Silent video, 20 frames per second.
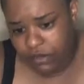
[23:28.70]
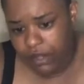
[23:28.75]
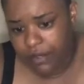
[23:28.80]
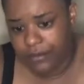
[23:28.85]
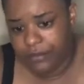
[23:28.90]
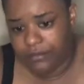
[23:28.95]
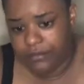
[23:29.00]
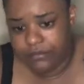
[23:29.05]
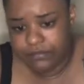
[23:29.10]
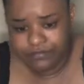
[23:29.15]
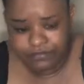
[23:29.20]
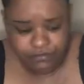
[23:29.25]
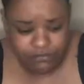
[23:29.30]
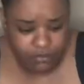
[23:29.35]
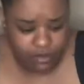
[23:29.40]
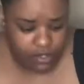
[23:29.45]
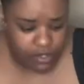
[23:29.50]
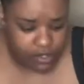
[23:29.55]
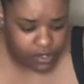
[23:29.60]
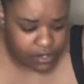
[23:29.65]

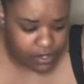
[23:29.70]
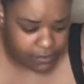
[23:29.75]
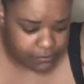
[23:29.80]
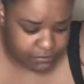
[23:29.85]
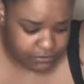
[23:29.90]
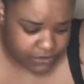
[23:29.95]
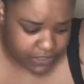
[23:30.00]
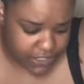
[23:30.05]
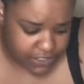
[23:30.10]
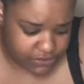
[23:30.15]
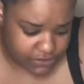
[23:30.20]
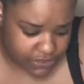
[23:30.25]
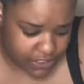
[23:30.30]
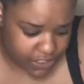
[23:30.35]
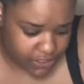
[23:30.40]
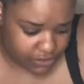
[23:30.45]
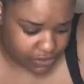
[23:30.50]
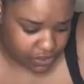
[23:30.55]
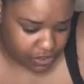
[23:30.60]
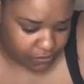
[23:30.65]
A couple days
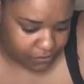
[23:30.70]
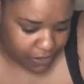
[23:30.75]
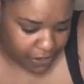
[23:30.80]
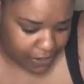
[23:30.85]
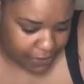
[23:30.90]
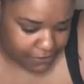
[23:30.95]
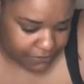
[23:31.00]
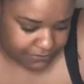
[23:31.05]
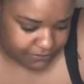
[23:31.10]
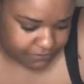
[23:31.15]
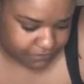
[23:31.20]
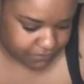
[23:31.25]
later go by